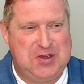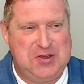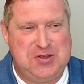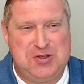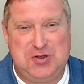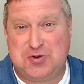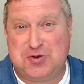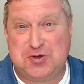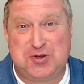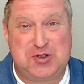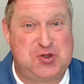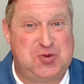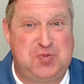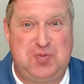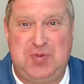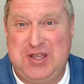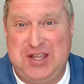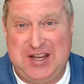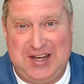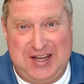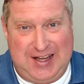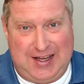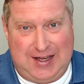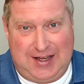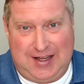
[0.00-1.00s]
you were
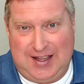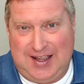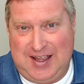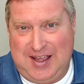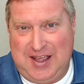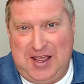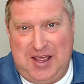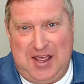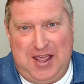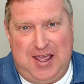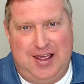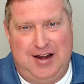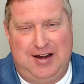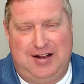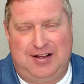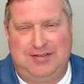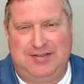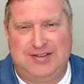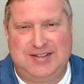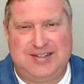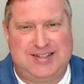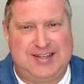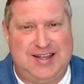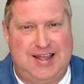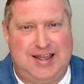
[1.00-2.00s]
speeding and all
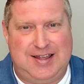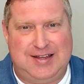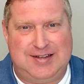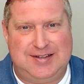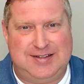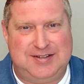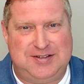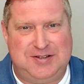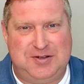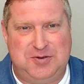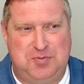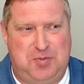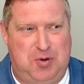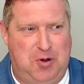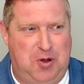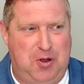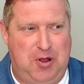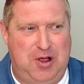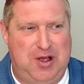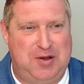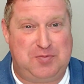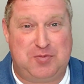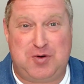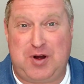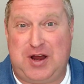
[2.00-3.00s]
of a sudden you
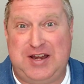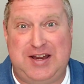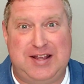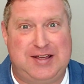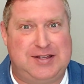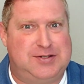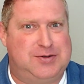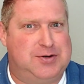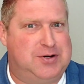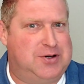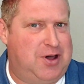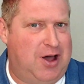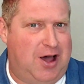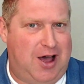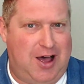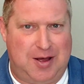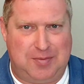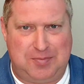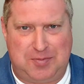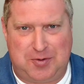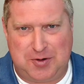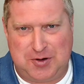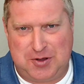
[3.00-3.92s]
pull up right next to a cop,